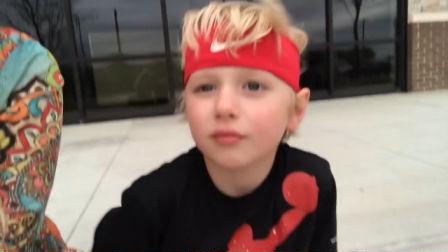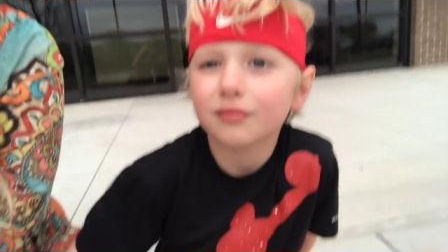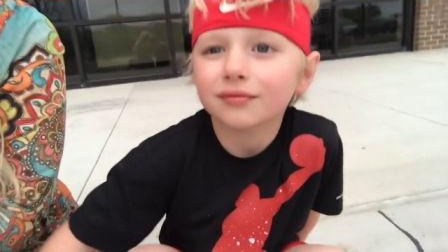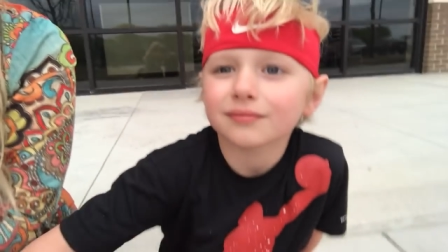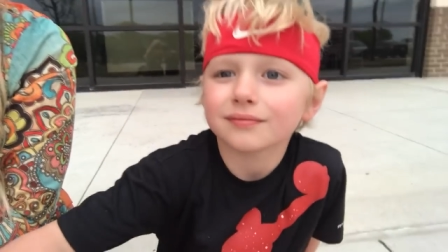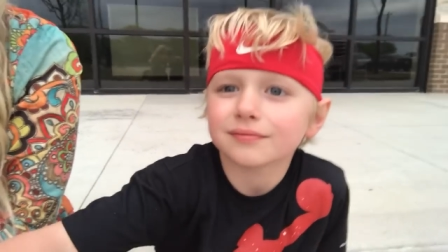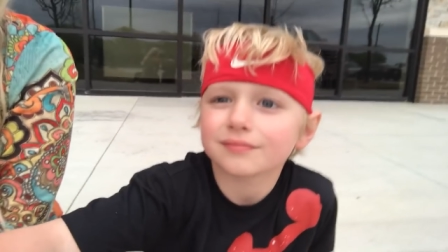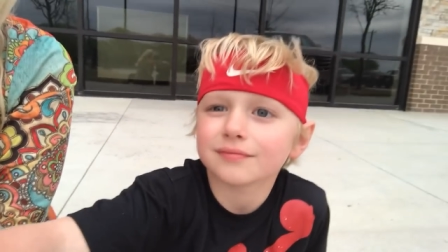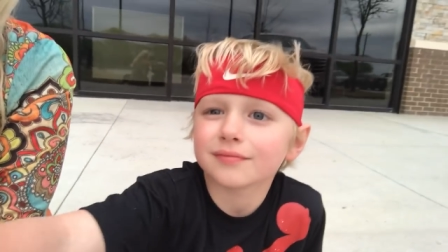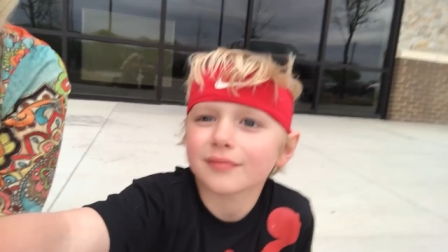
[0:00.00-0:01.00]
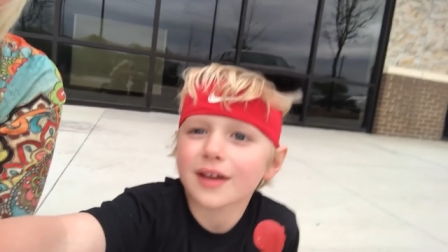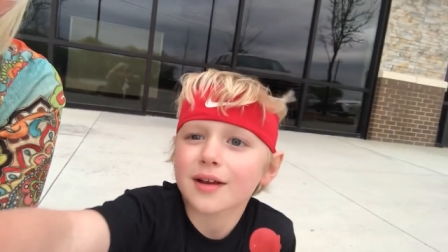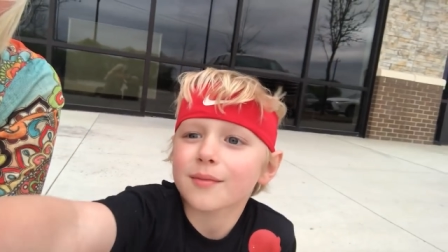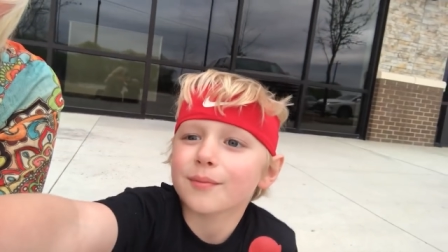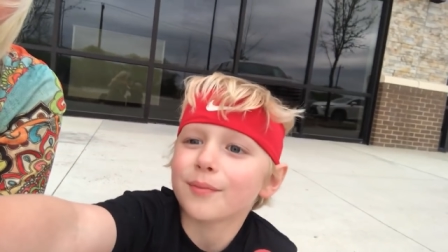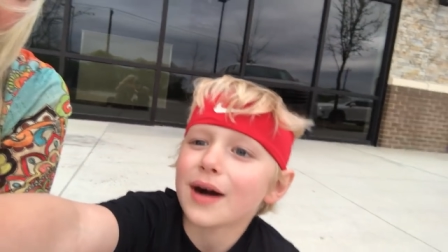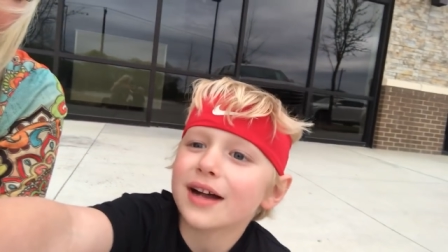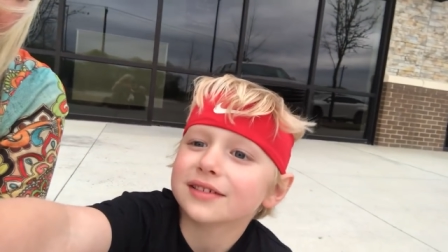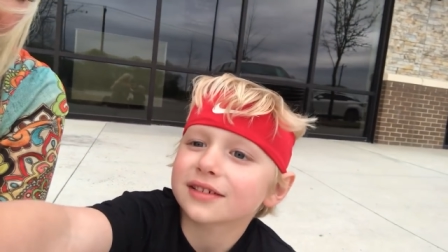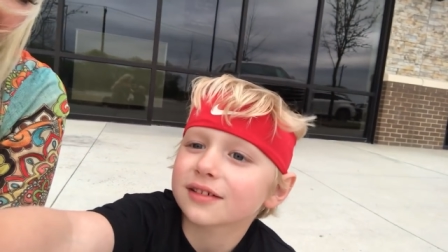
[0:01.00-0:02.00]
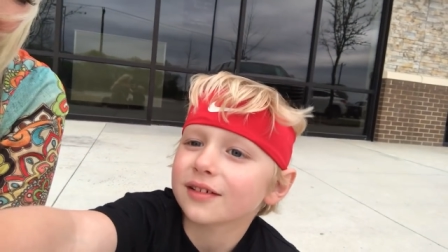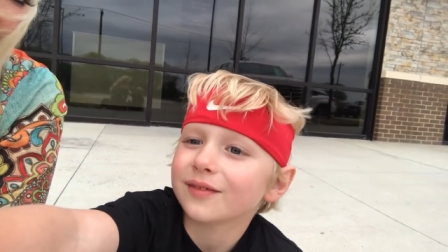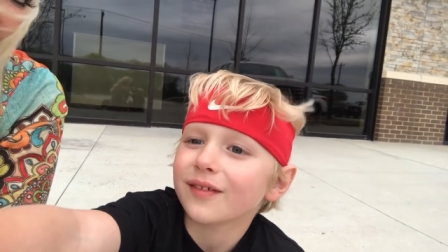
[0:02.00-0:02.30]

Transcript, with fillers: bye to the C6 fam. Bye, C6